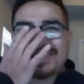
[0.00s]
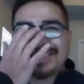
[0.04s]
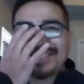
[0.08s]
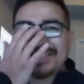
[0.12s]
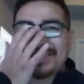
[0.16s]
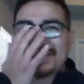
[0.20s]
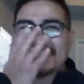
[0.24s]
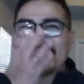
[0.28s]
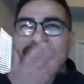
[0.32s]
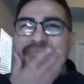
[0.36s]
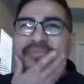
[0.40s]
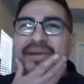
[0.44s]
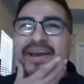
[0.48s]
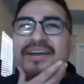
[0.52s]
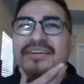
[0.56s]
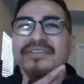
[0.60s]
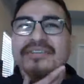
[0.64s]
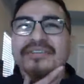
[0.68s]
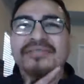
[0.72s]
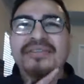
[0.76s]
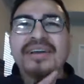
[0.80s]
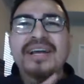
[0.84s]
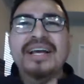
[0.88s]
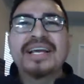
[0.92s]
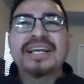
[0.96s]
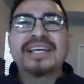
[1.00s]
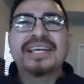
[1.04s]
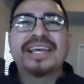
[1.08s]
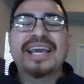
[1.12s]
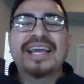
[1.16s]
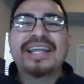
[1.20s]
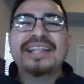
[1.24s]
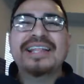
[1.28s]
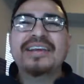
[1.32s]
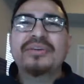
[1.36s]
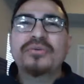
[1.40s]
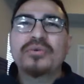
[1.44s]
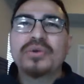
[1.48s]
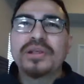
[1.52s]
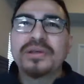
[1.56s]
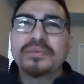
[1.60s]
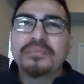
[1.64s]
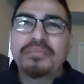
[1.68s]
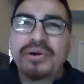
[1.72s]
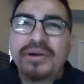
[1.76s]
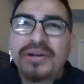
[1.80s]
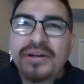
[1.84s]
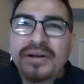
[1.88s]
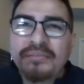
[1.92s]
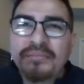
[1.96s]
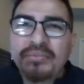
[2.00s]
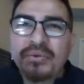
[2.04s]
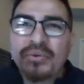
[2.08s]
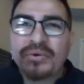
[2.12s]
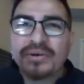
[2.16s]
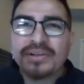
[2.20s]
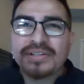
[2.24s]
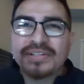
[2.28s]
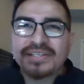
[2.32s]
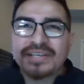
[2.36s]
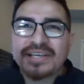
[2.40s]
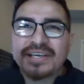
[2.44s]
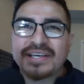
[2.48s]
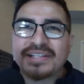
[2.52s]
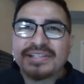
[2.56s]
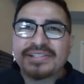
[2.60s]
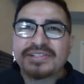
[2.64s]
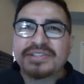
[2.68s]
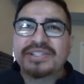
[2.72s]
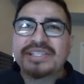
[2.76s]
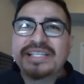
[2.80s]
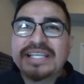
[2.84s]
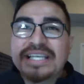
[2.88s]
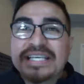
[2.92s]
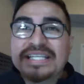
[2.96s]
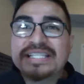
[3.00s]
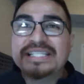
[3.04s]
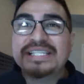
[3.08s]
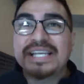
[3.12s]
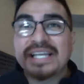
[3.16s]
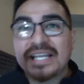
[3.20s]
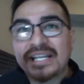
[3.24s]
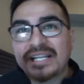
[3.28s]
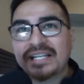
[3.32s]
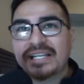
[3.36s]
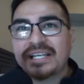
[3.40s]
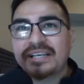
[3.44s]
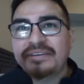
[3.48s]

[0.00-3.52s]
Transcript: It's just a matter of can they really put up points against decent